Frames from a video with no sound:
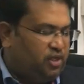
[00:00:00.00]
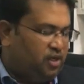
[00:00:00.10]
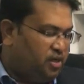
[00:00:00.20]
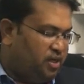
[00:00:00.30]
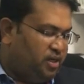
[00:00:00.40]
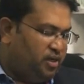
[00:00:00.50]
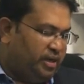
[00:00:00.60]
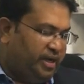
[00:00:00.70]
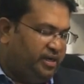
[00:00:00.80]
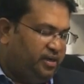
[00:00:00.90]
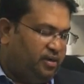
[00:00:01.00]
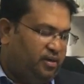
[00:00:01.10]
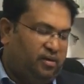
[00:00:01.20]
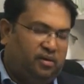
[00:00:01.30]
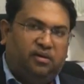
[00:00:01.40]
with 109
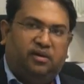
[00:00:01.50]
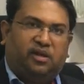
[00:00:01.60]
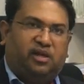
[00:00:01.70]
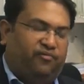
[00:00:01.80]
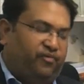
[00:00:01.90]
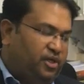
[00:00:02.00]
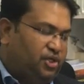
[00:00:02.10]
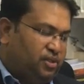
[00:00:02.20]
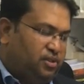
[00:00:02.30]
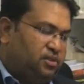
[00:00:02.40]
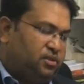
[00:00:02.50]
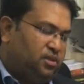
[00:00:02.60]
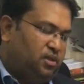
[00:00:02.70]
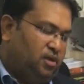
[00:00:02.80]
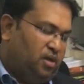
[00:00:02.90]
definitions
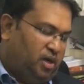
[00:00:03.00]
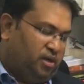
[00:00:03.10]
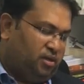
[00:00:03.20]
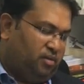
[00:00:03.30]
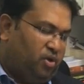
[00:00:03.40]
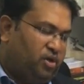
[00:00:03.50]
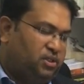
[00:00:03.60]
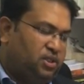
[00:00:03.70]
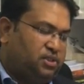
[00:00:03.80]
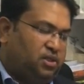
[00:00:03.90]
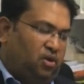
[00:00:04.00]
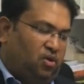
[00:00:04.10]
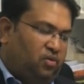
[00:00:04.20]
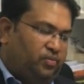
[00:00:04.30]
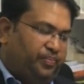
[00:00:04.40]
under the model GST
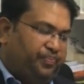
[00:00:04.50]
law,